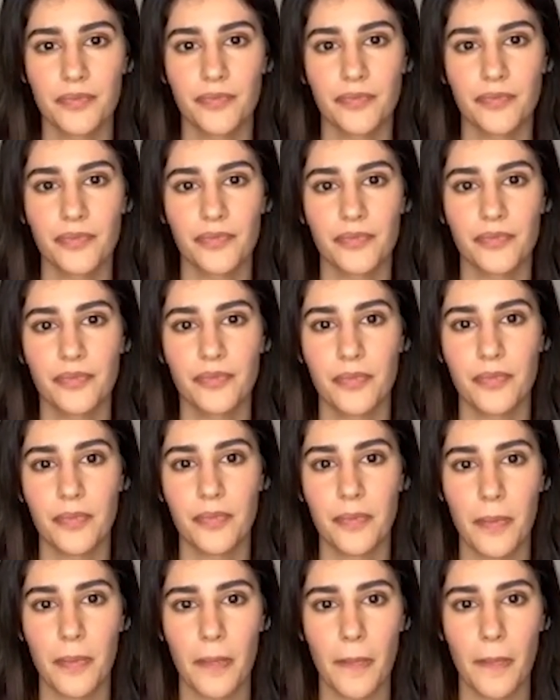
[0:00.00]

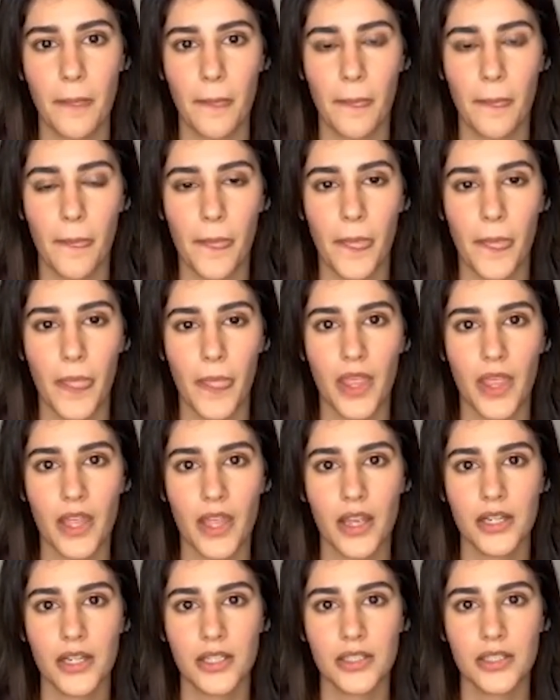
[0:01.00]

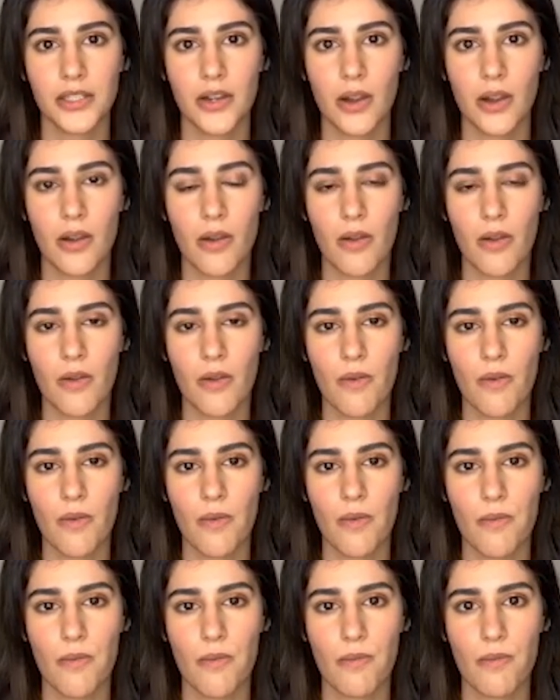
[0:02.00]

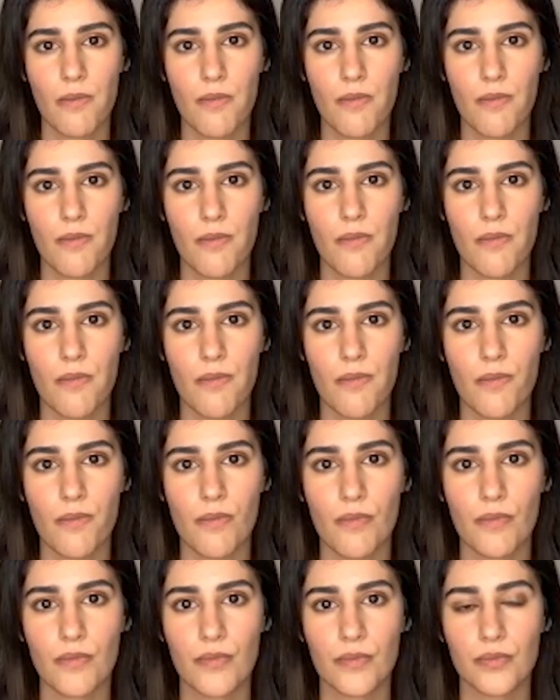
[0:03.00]

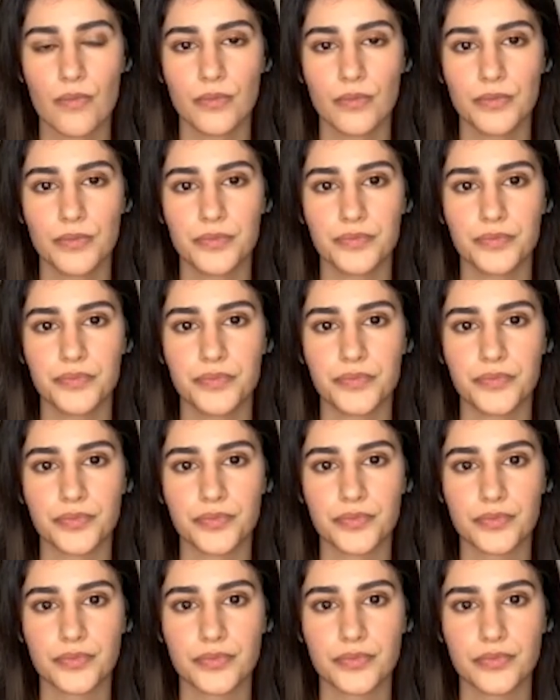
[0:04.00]

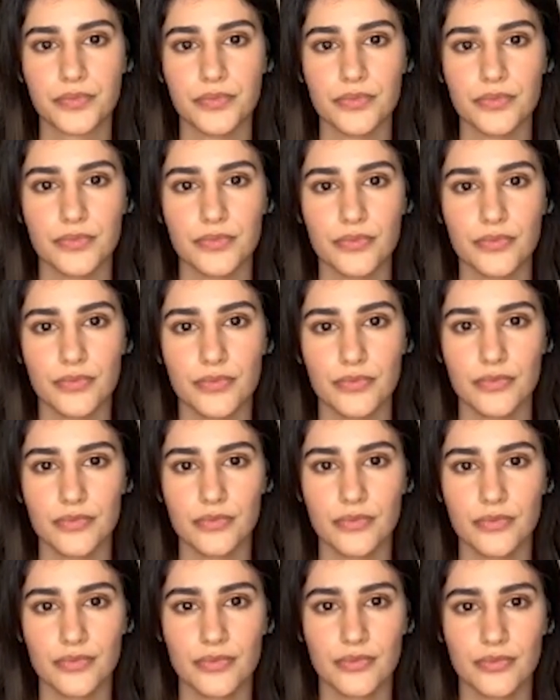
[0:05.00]

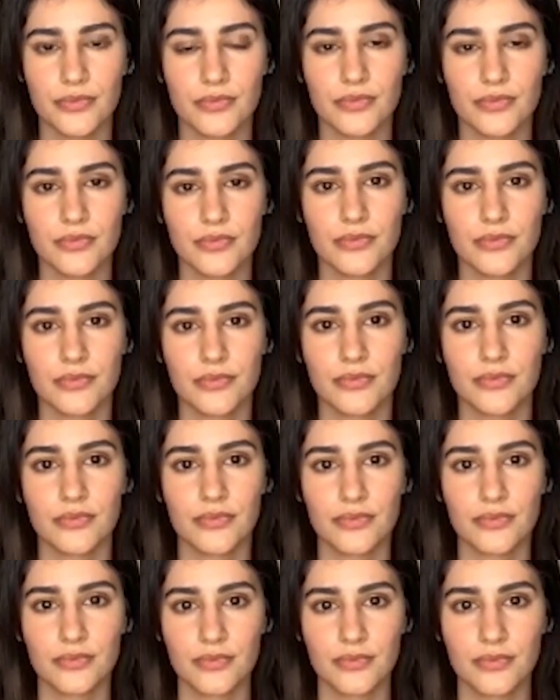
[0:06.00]
No words are spoken by the person on screen.